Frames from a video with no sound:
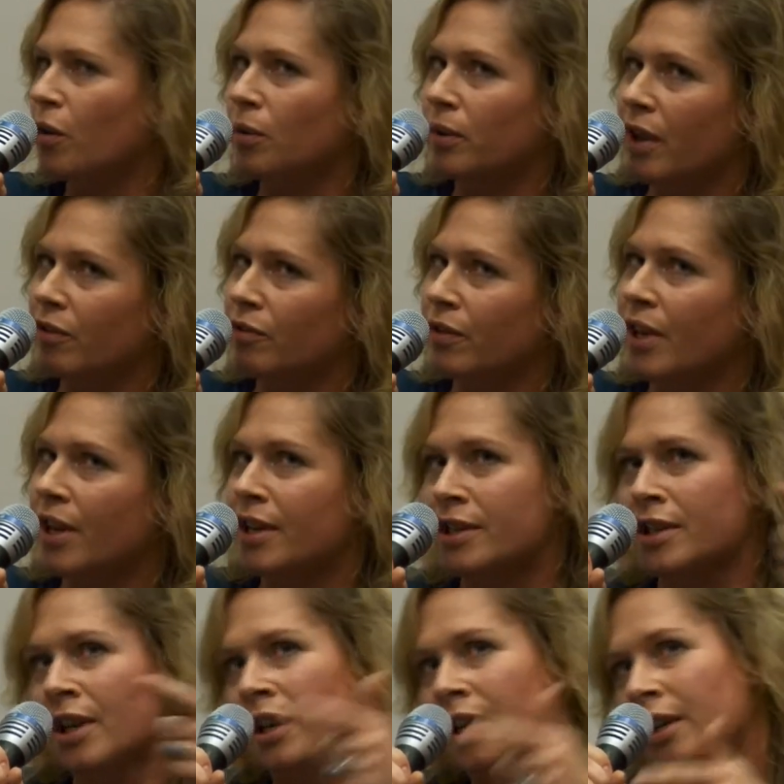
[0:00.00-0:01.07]
Oh, that
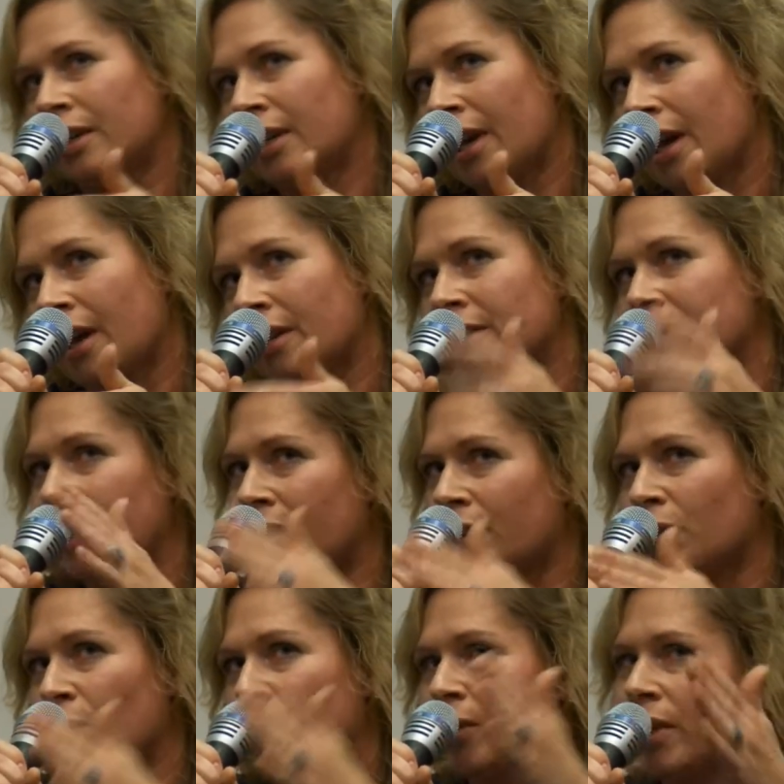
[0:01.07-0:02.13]
face, yeah, they
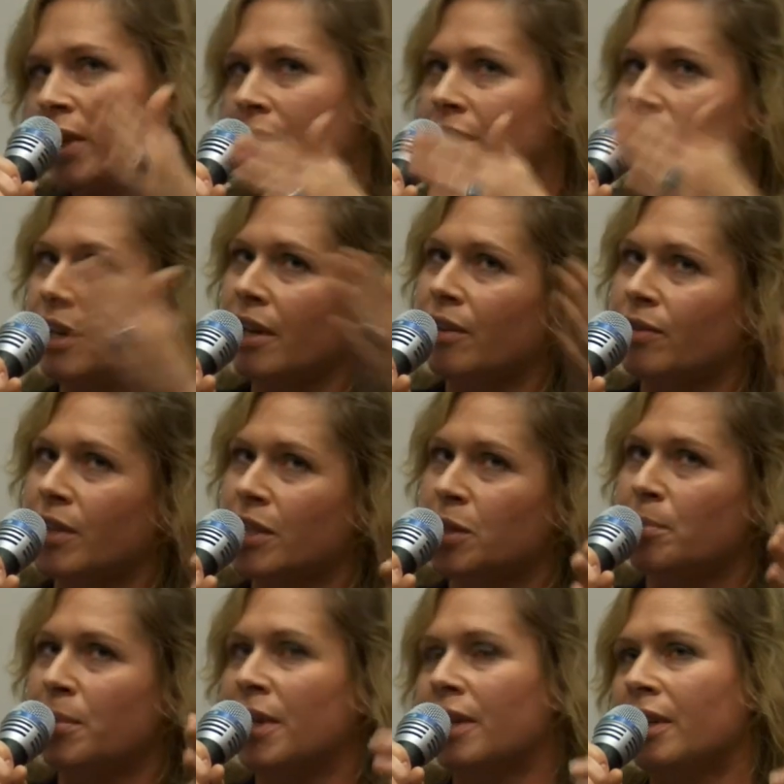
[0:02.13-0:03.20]
thought this, or they have this
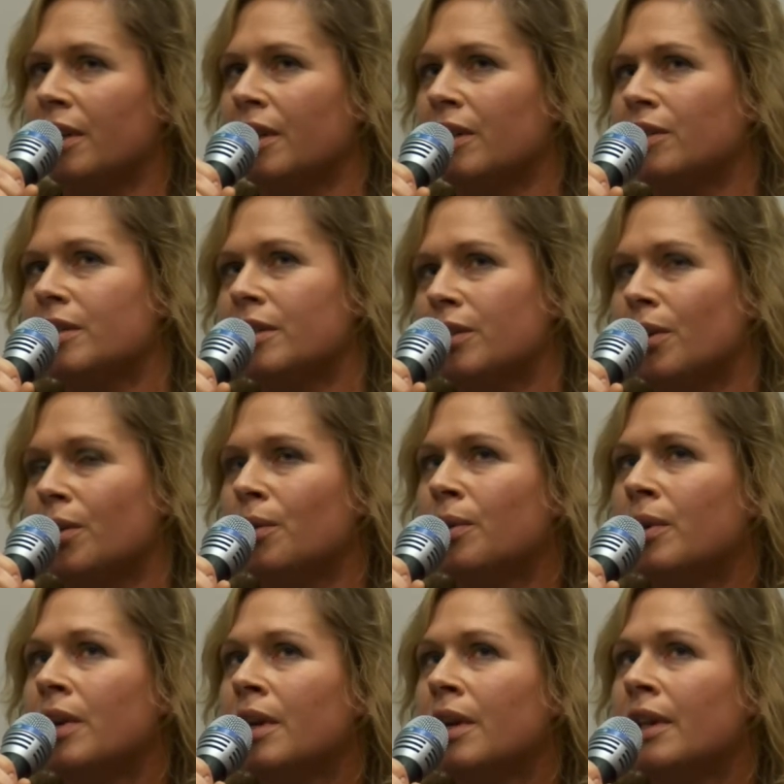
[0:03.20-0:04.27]
opinion, and
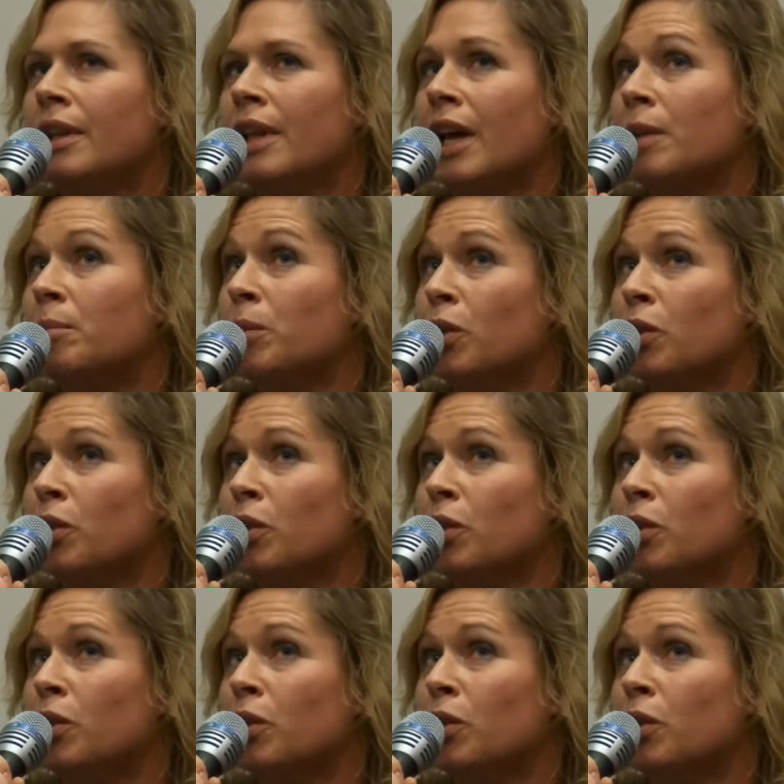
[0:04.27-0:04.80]
so that.